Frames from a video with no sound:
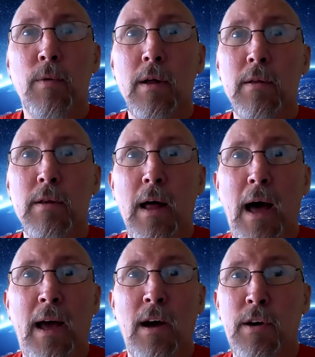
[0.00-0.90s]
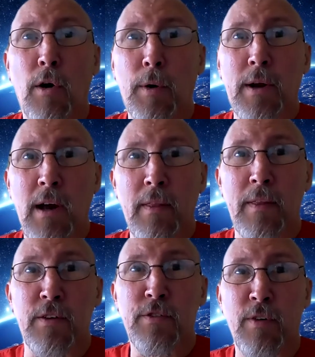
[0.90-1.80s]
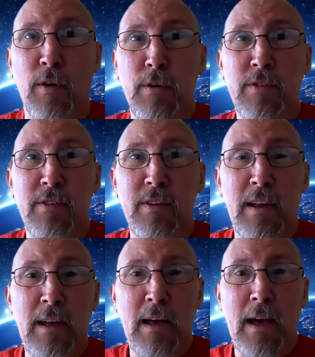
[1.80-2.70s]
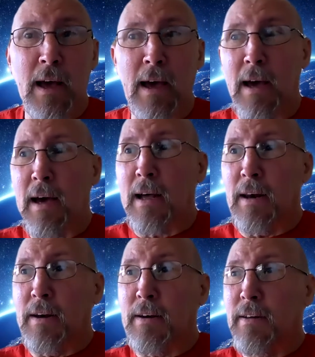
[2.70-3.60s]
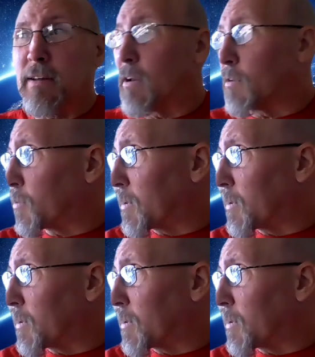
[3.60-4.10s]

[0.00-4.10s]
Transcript: Well, I had already done this, folks and you know